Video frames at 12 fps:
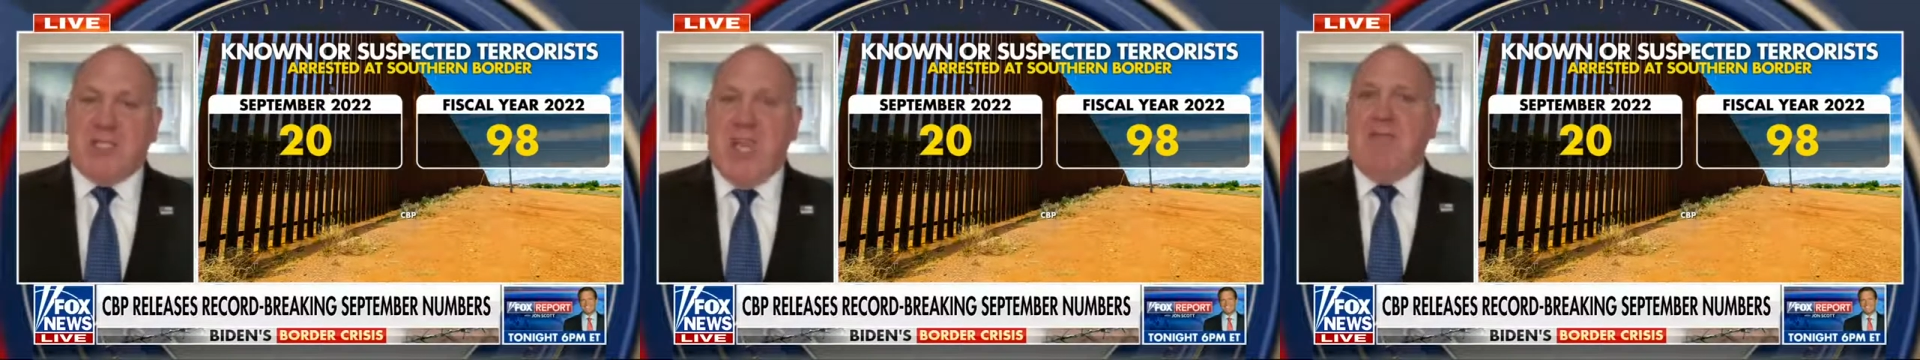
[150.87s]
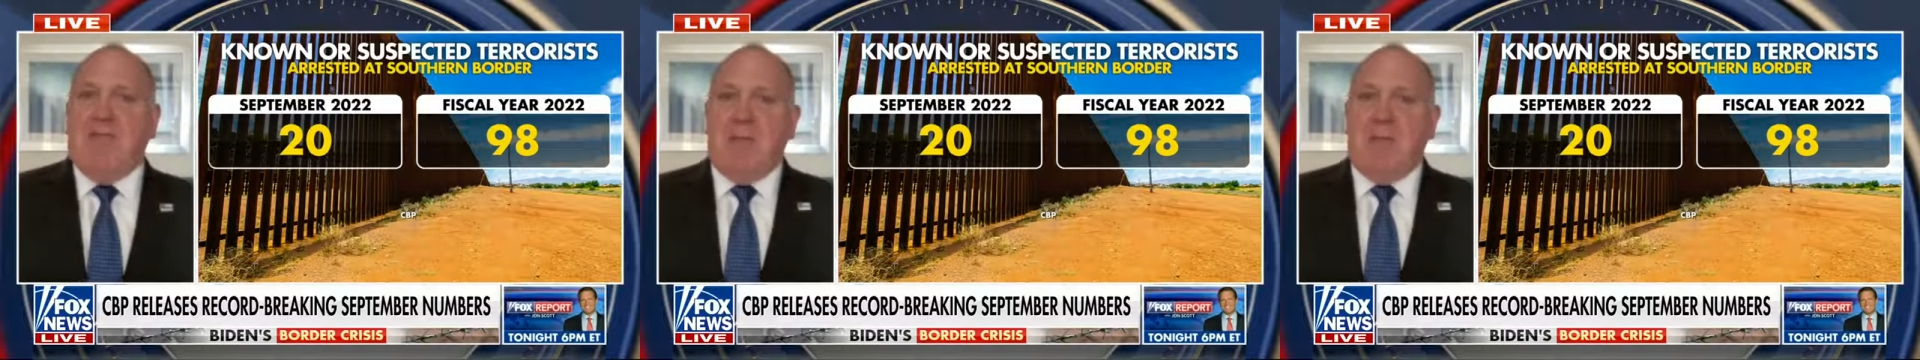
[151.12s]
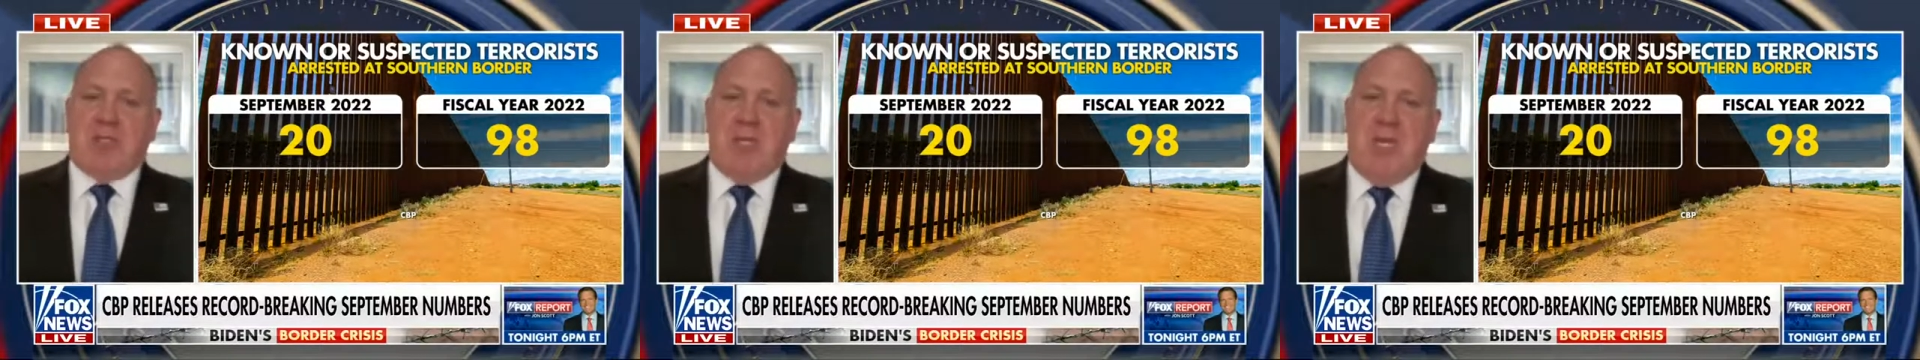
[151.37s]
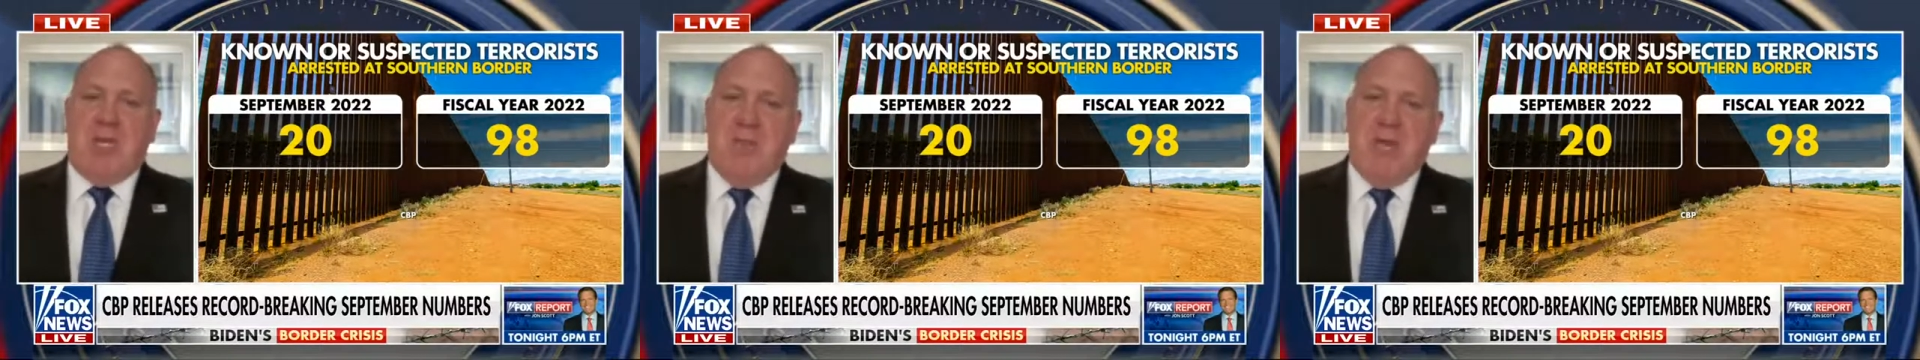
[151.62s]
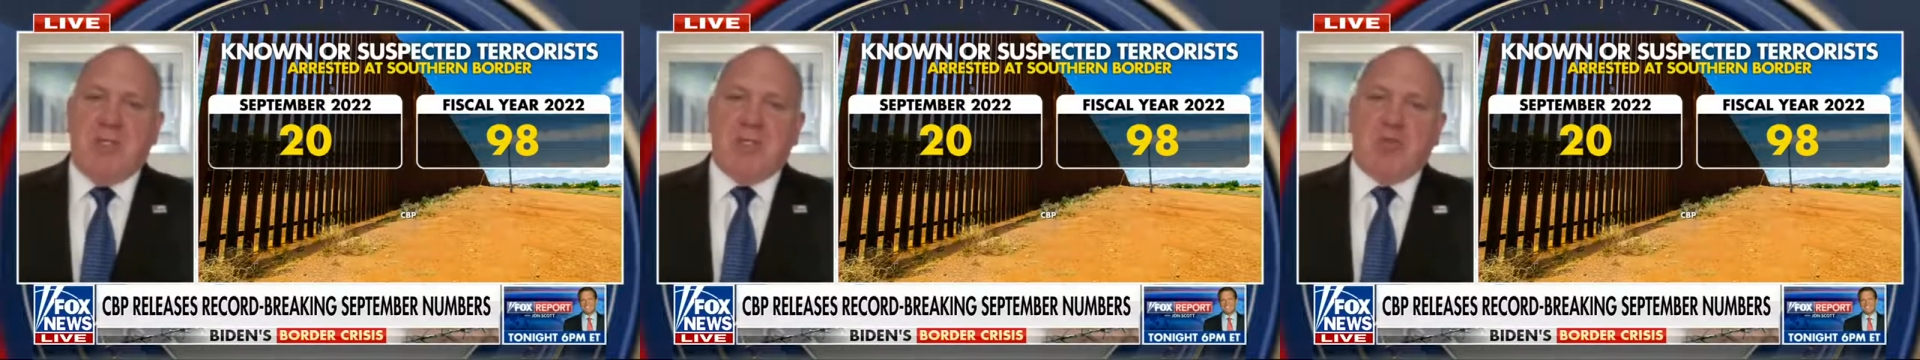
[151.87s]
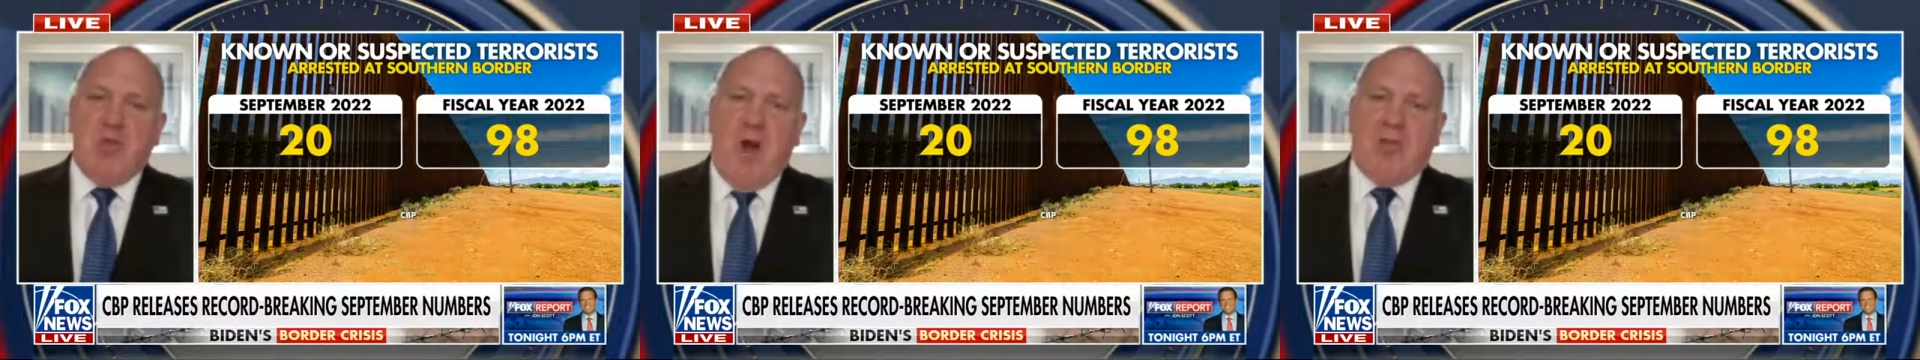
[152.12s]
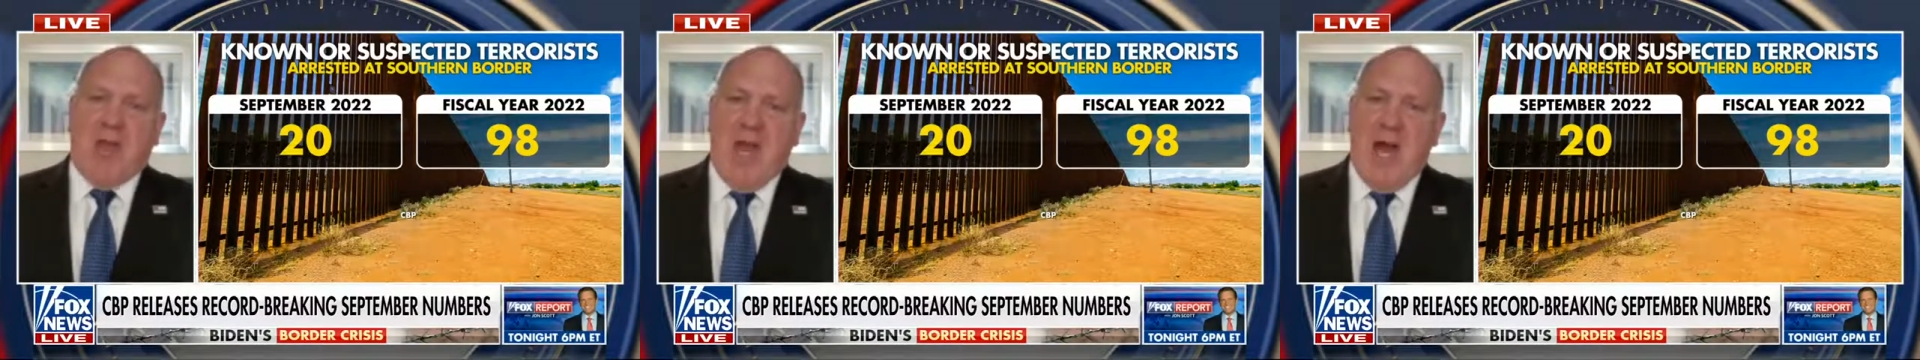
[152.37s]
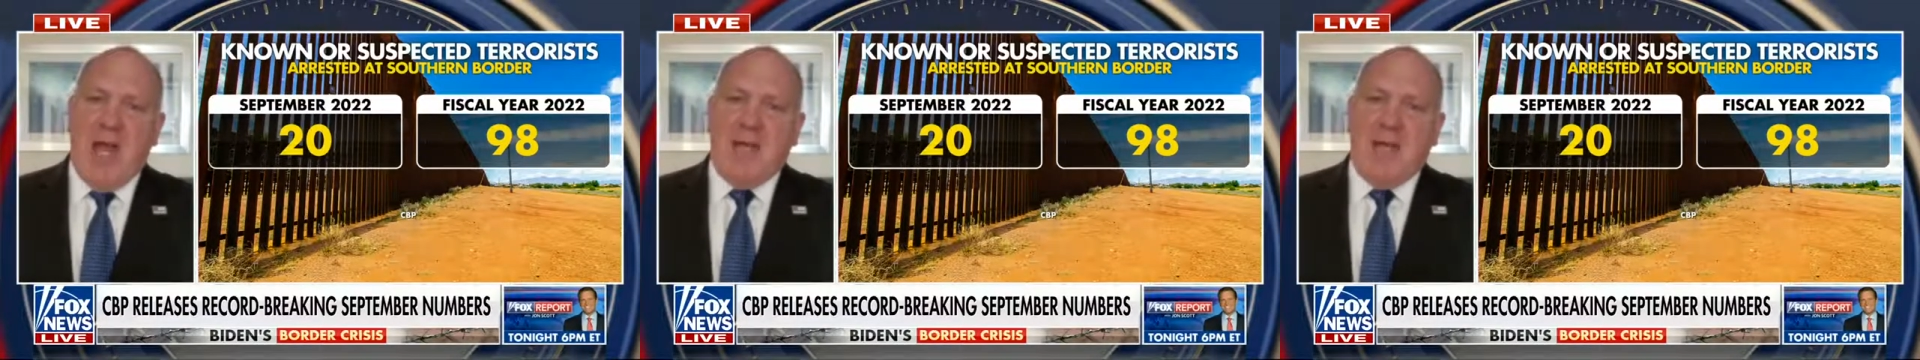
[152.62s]
70% of agents are off the
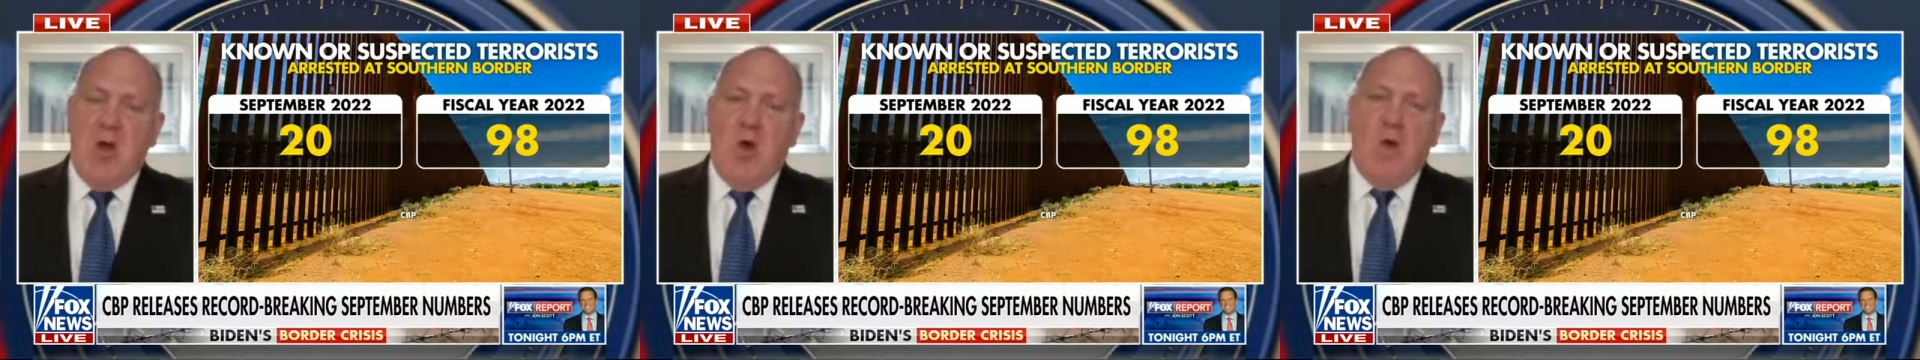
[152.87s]
line.